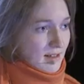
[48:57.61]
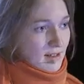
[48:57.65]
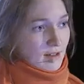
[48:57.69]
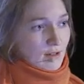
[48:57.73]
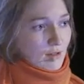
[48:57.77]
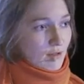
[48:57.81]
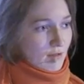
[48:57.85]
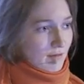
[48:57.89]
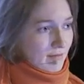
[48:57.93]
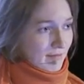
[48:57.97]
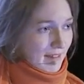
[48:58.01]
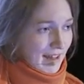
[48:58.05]
So
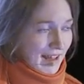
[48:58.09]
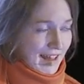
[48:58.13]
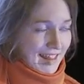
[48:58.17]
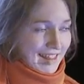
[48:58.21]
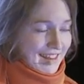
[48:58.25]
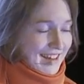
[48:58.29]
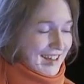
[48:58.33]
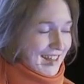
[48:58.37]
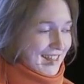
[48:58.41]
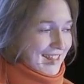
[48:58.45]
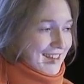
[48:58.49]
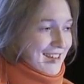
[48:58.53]
th
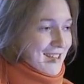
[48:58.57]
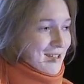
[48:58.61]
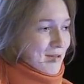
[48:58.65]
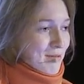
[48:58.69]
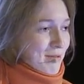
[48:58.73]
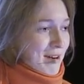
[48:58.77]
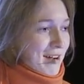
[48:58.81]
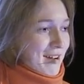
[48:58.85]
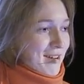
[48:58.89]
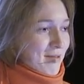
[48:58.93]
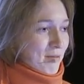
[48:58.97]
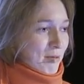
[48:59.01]
this
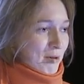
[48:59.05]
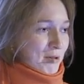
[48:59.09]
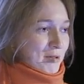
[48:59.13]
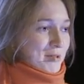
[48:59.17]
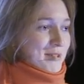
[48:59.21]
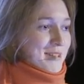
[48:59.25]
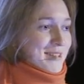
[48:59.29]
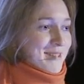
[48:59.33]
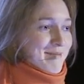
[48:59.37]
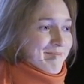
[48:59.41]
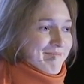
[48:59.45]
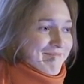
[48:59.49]
one works.
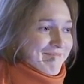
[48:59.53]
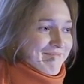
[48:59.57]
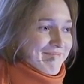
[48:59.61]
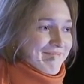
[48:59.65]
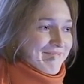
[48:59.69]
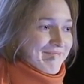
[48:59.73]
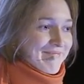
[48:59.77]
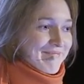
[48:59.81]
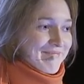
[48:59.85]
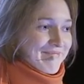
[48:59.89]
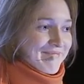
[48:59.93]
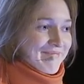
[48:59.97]

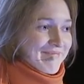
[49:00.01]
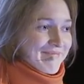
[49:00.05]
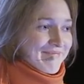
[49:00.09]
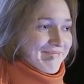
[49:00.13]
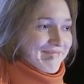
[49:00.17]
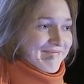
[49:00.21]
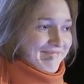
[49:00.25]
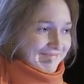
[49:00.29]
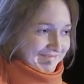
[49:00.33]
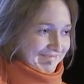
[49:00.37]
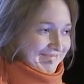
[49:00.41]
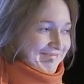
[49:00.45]
Okay,
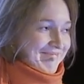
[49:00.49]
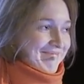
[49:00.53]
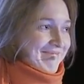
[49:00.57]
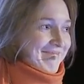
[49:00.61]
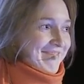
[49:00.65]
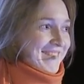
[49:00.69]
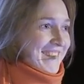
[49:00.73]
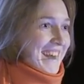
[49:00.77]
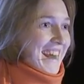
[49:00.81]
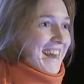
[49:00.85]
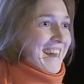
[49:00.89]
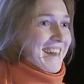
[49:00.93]
thanks.
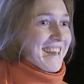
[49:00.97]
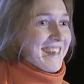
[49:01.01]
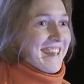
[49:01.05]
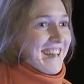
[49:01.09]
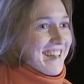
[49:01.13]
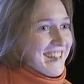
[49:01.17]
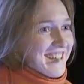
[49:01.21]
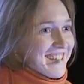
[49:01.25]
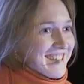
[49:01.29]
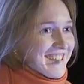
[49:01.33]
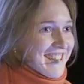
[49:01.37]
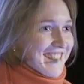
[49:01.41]
Thank,
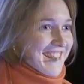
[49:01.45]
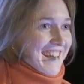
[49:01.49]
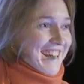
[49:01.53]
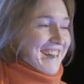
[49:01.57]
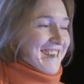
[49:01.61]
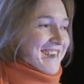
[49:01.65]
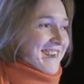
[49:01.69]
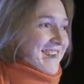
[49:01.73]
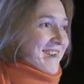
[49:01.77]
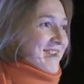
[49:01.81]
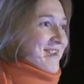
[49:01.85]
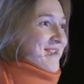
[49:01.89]
thanks, thanks
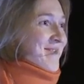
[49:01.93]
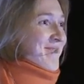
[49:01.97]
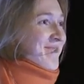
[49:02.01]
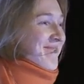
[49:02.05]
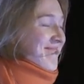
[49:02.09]
a lot.